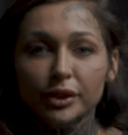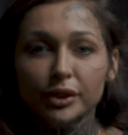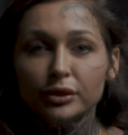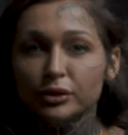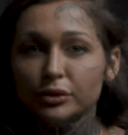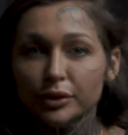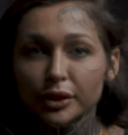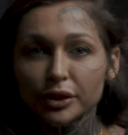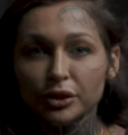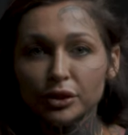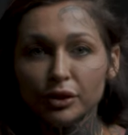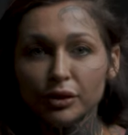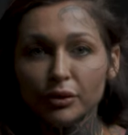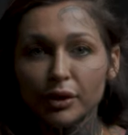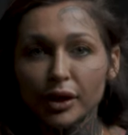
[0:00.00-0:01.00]
In doing
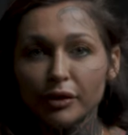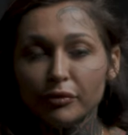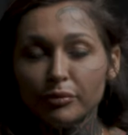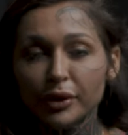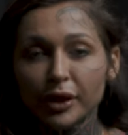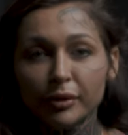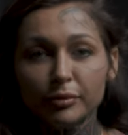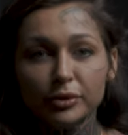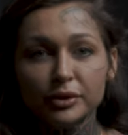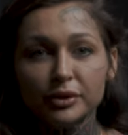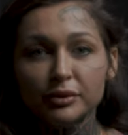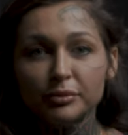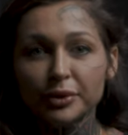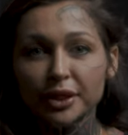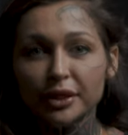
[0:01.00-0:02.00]
so, I've been able
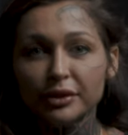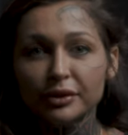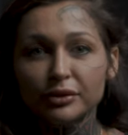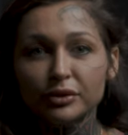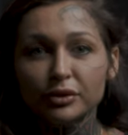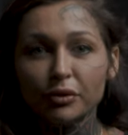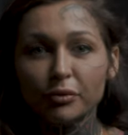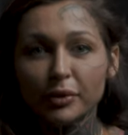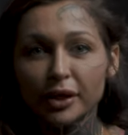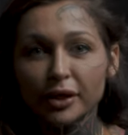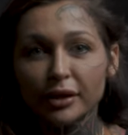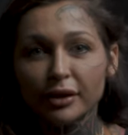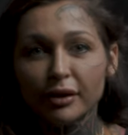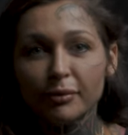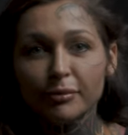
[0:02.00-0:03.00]
to meet so
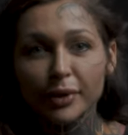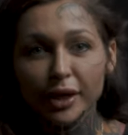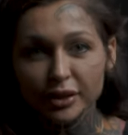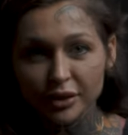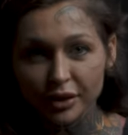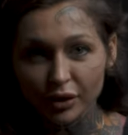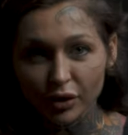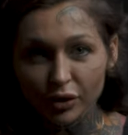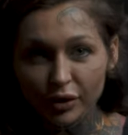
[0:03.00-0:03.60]
many amazing